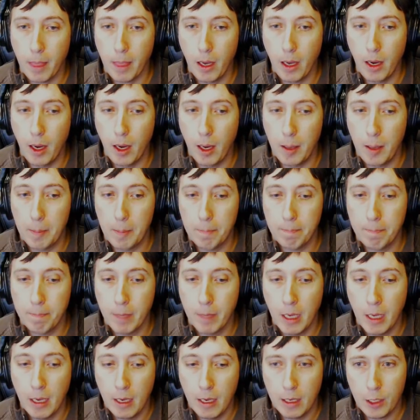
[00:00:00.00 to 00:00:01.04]

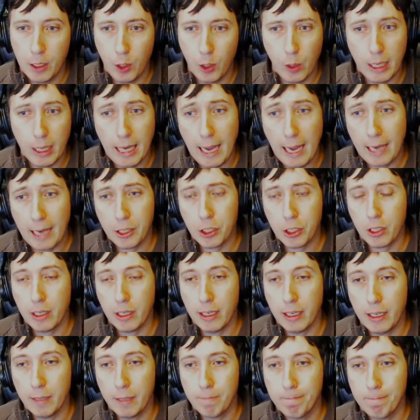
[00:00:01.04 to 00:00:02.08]
you can
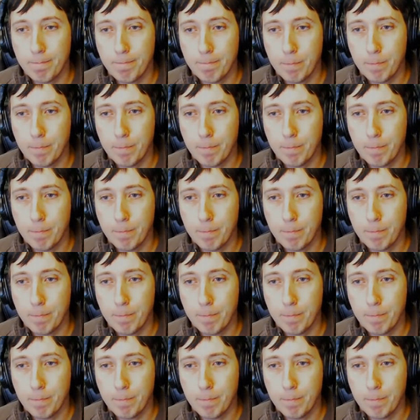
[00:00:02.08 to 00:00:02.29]
actually